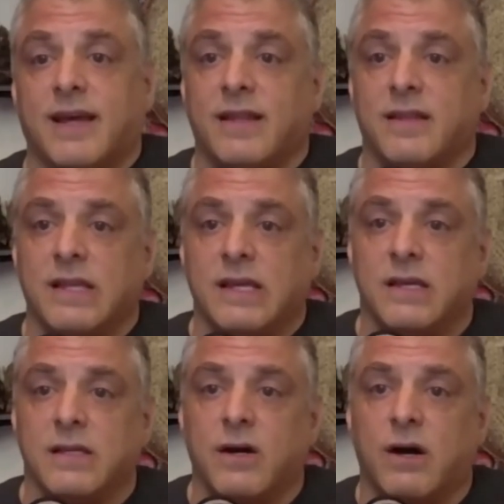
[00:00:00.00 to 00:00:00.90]
that
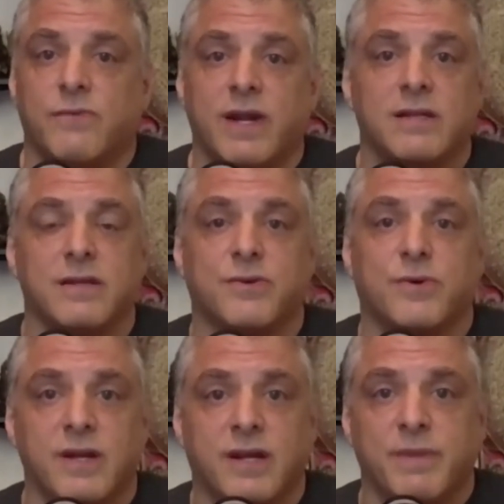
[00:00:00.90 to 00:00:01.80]
the Law and
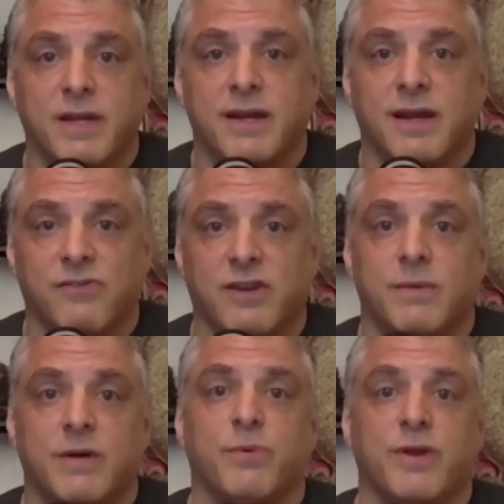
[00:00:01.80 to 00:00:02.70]
Regulatory Committee has
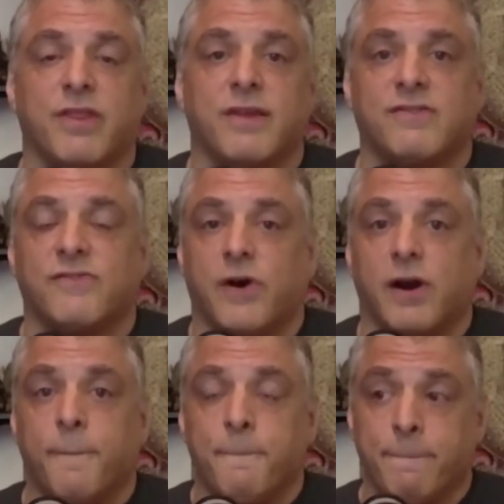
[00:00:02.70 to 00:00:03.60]
come up with thus
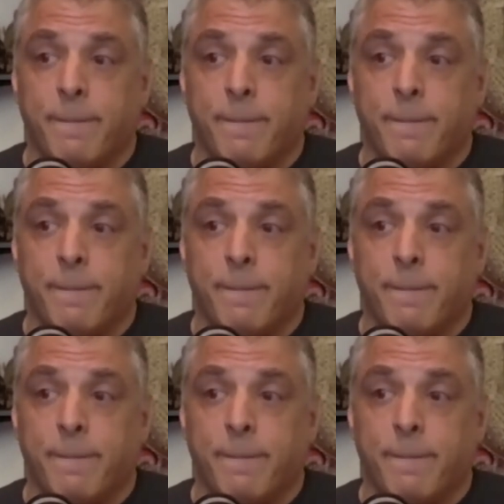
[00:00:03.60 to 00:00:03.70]
far